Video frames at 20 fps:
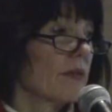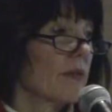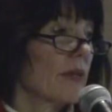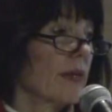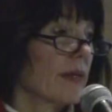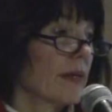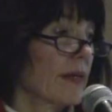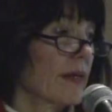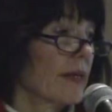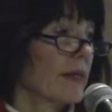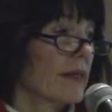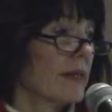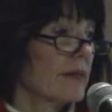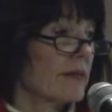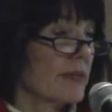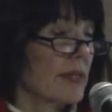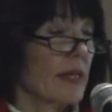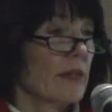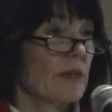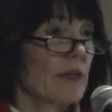uh,
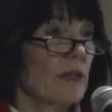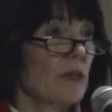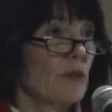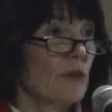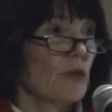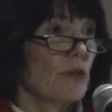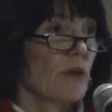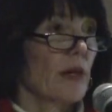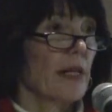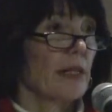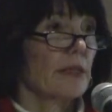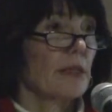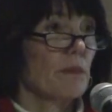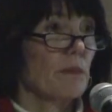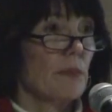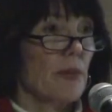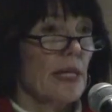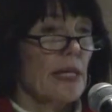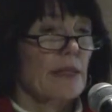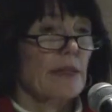cider that you drank, the
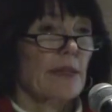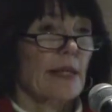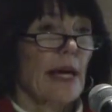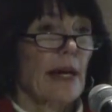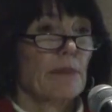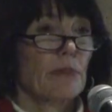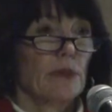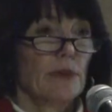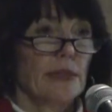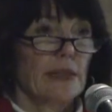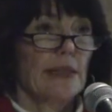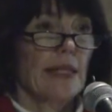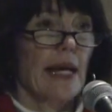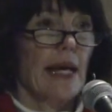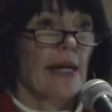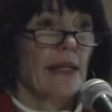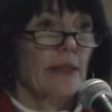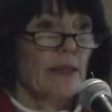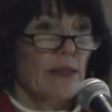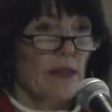base apple in
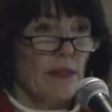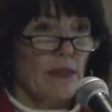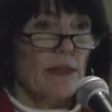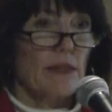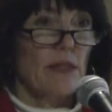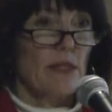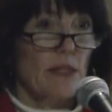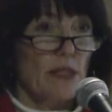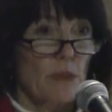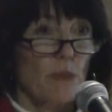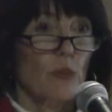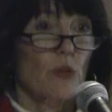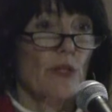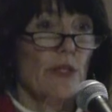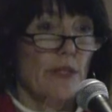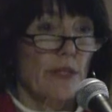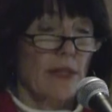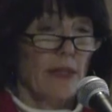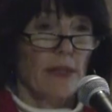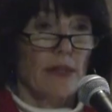that is is
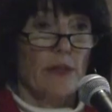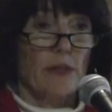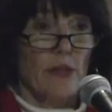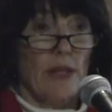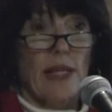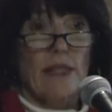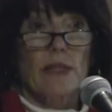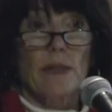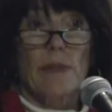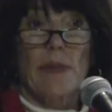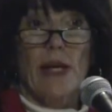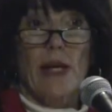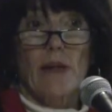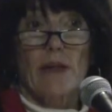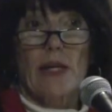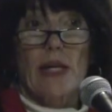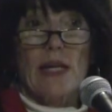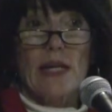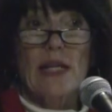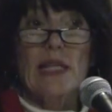Priscilla. So that's
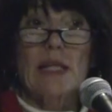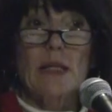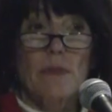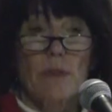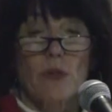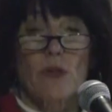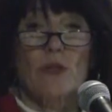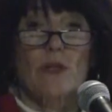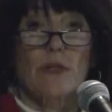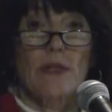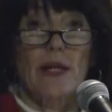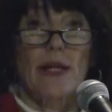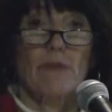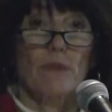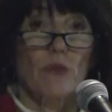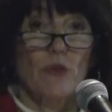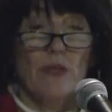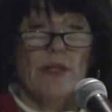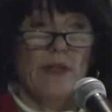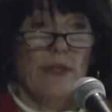about
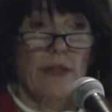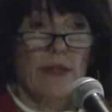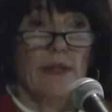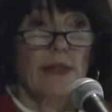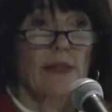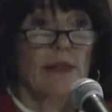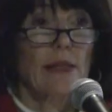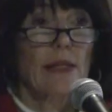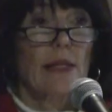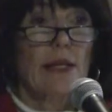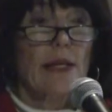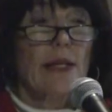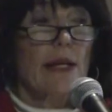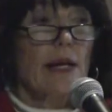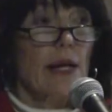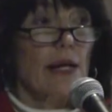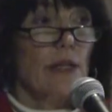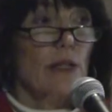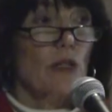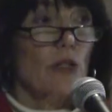80% Priscilla,
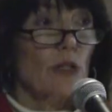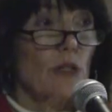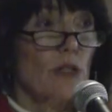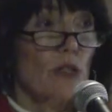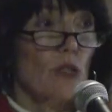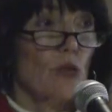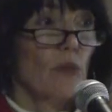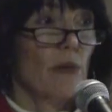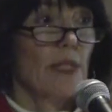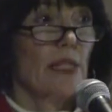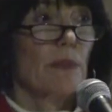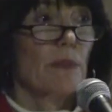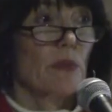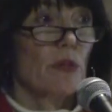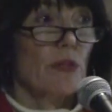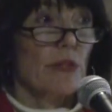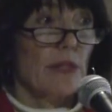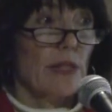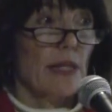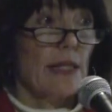and just
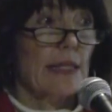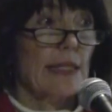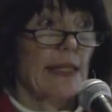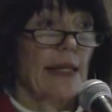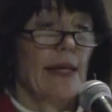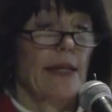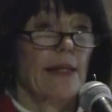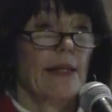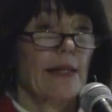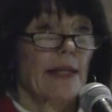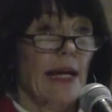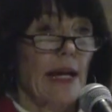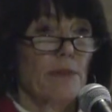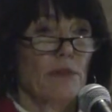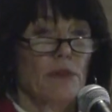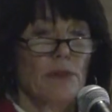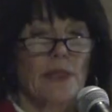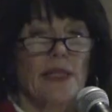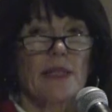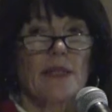20% tannic
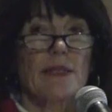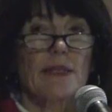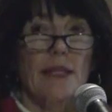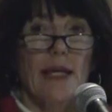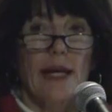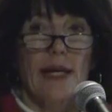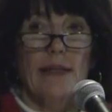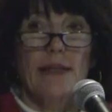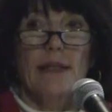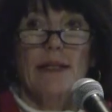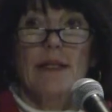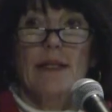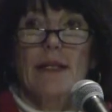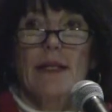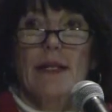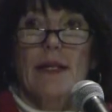apple because that